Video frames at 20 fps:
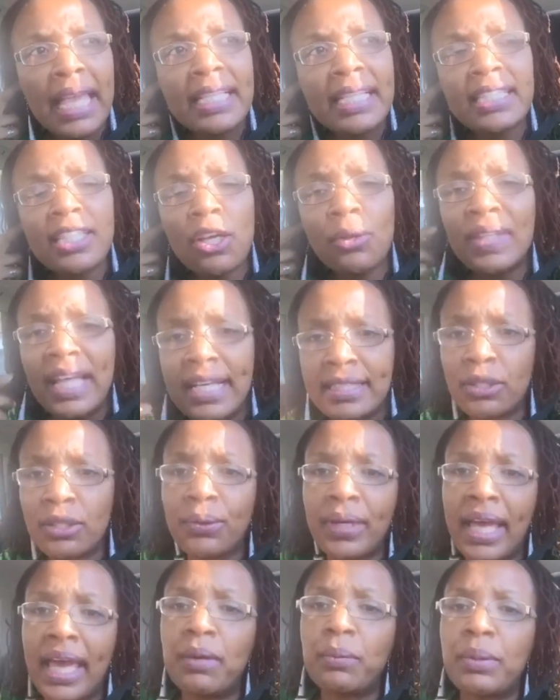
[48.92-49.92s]
and so that's
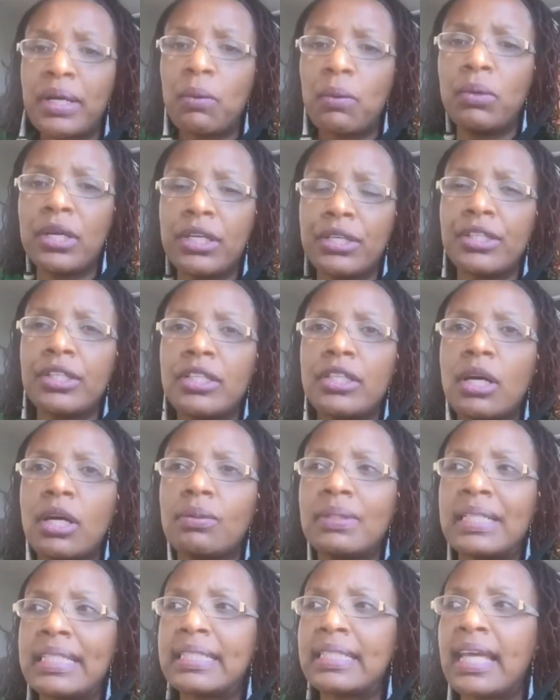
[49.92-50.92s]
okay what i want you to
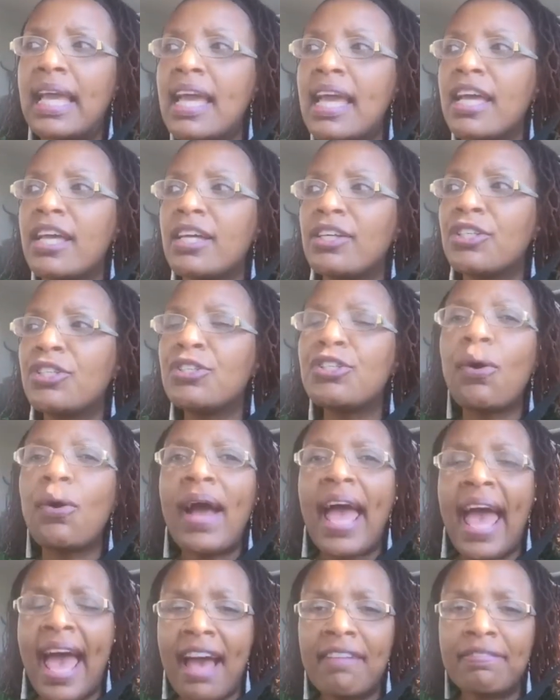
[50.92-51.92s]
know is you
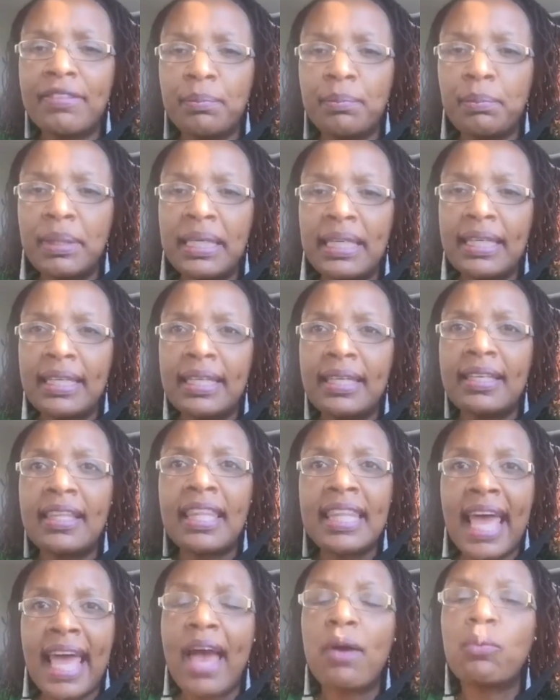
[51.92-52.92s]
don't have to
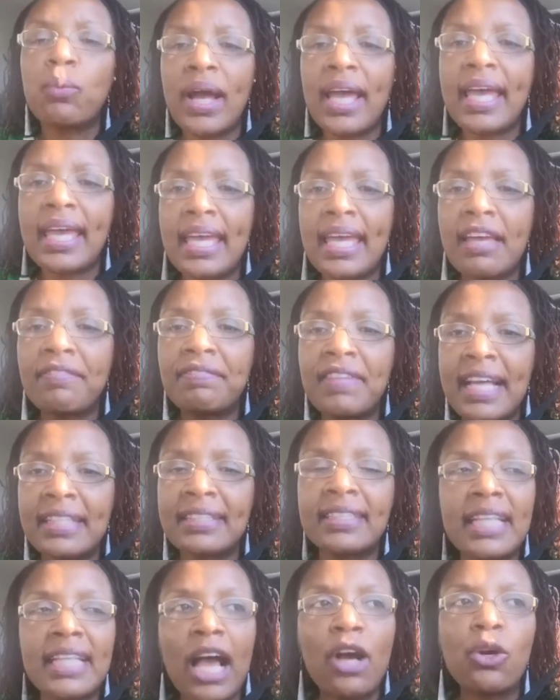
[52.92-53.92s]
be that way if
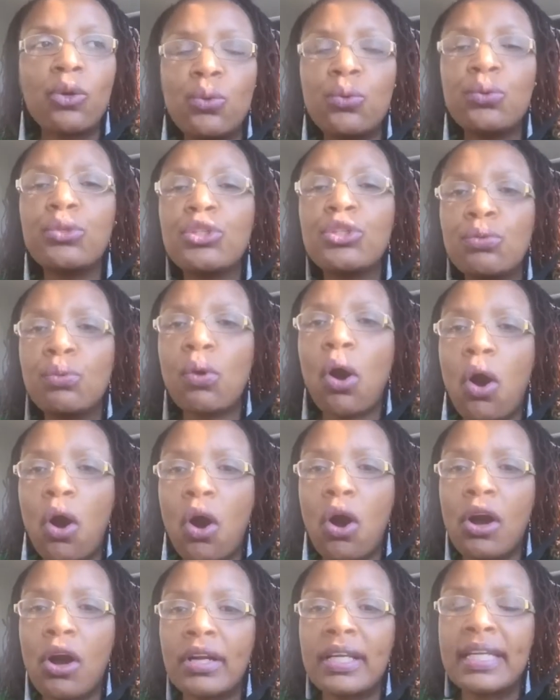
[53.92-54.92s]
that's not who you
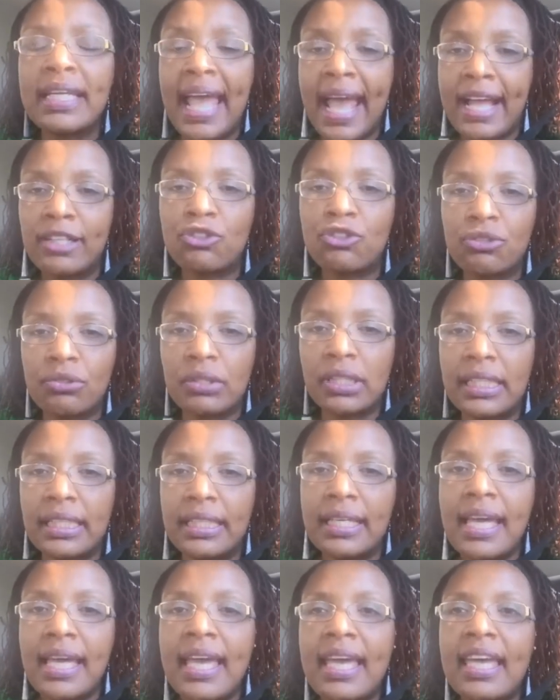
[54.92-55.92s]
are
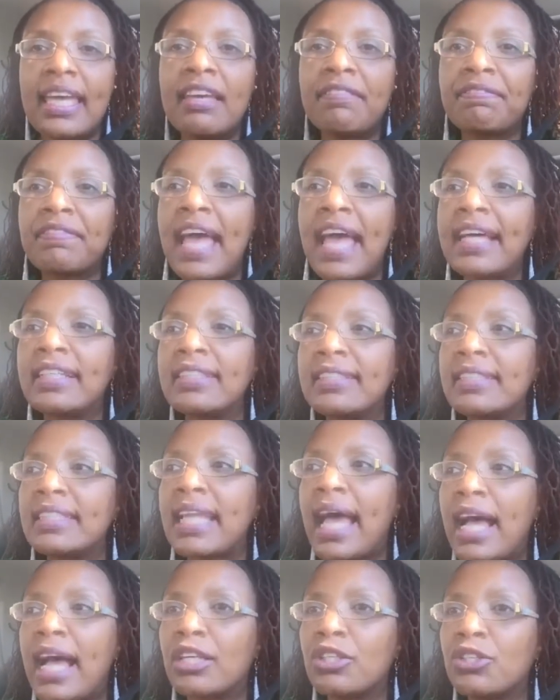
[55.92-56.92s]
naturally. If that is
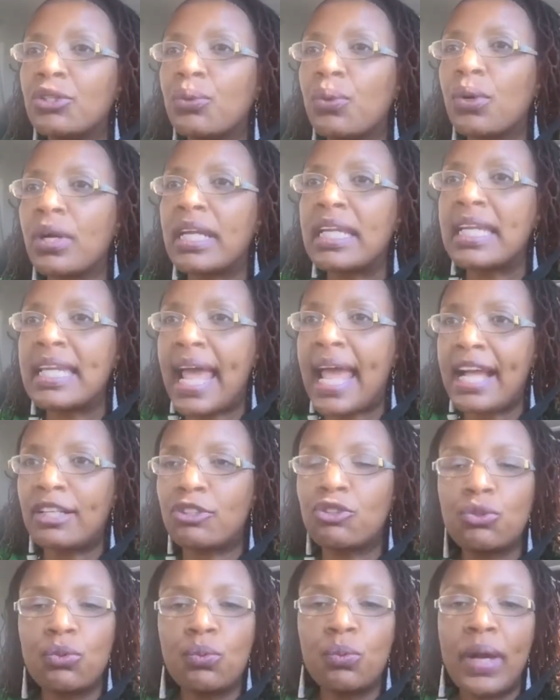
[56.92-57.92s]
not your
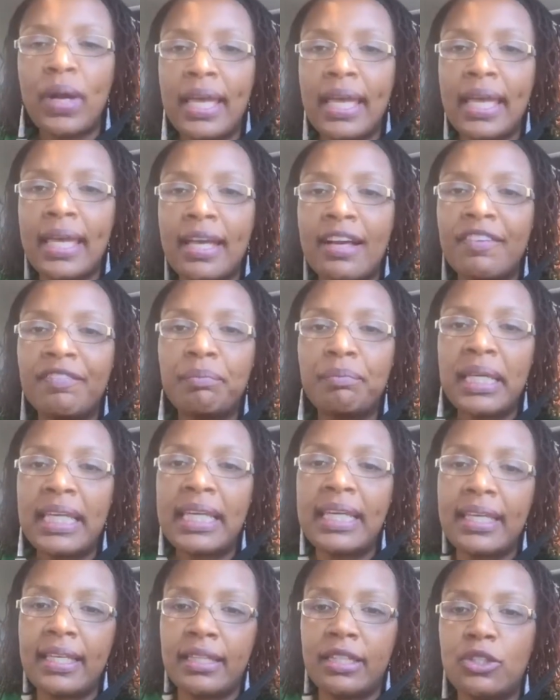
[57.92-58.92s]
natural way of
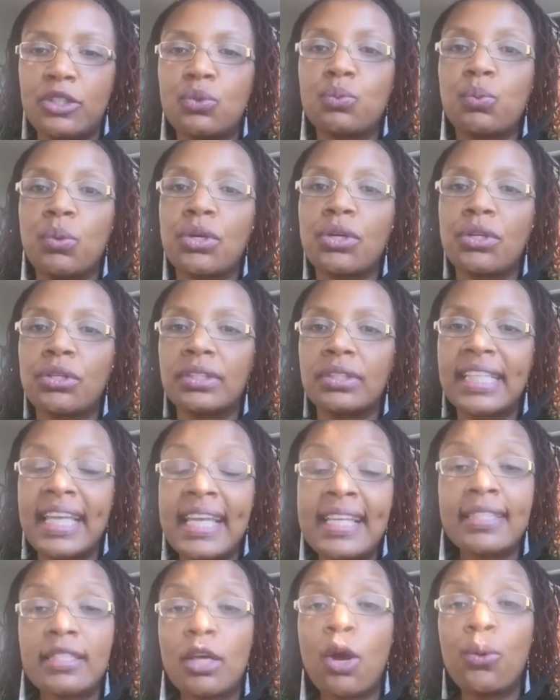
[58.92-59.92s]
being in this world,
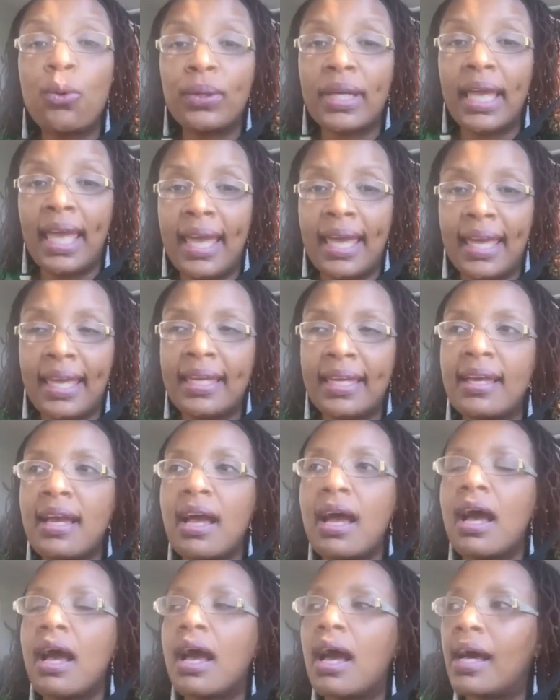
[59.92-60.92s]
it's okay.
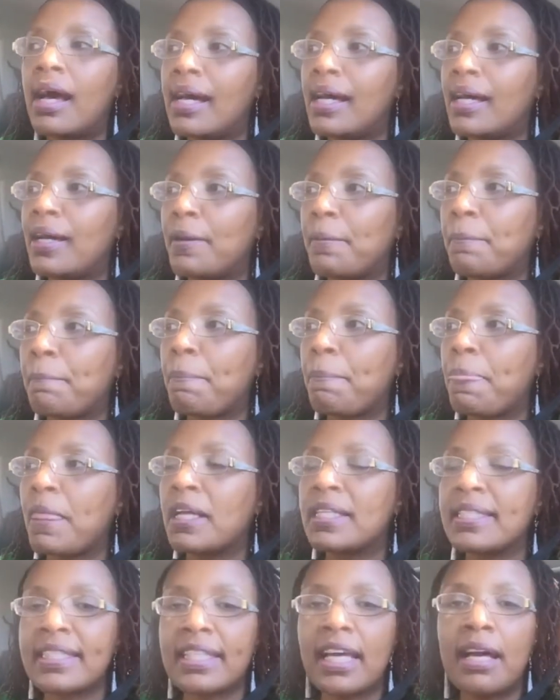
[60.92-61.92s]
Um,
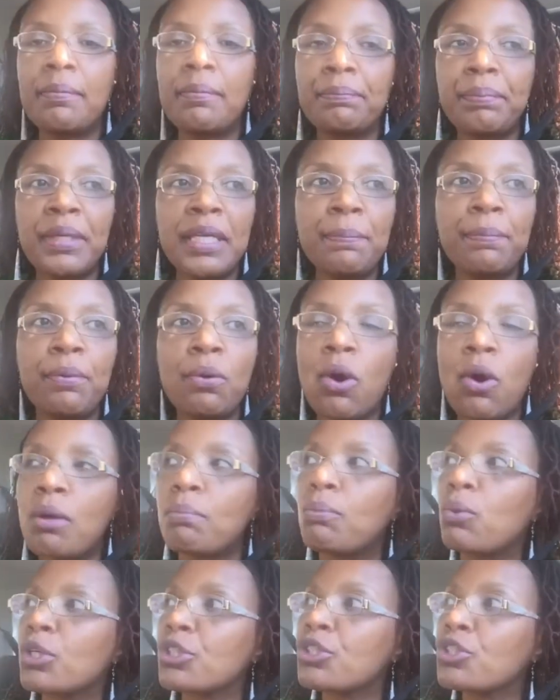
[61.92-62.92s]
some people
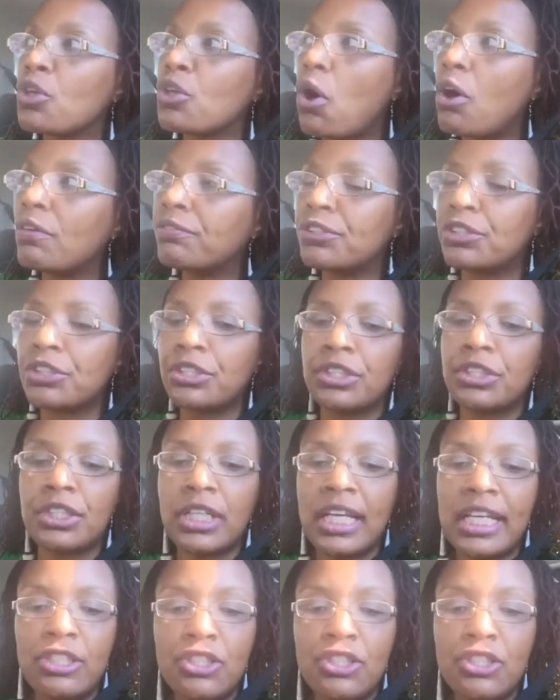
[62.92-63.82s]
are more softer